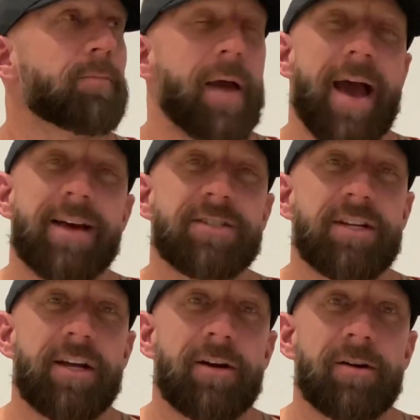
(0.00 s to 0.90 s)
past
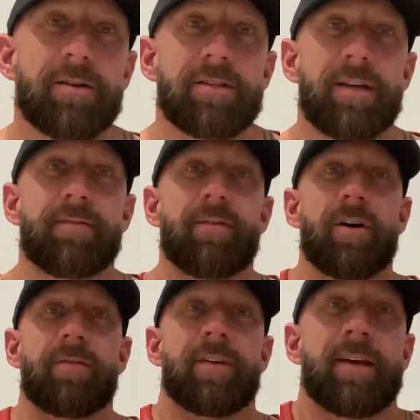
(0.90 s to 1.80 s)
years
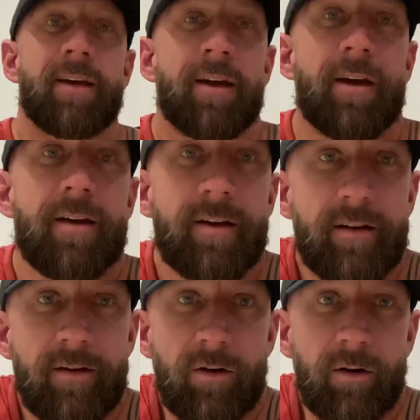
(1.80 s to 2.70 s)
involving
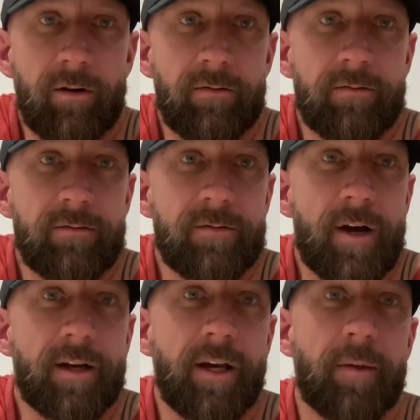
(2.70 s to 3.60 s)
or
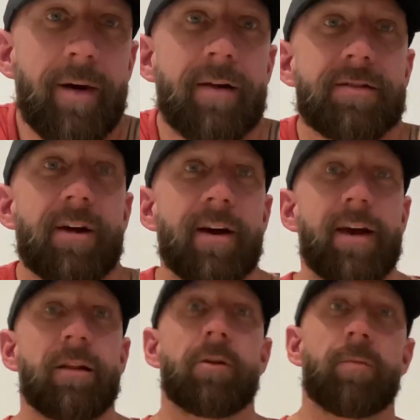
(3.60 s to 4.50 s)
talking about. Sorry, I
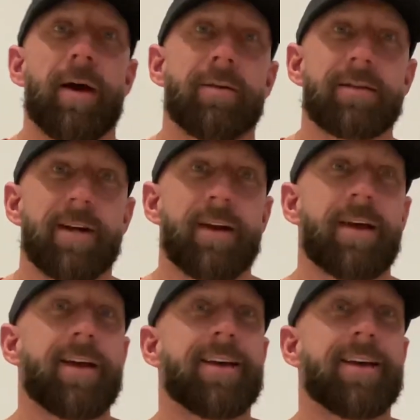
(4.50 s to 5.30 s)
had a low battery sign.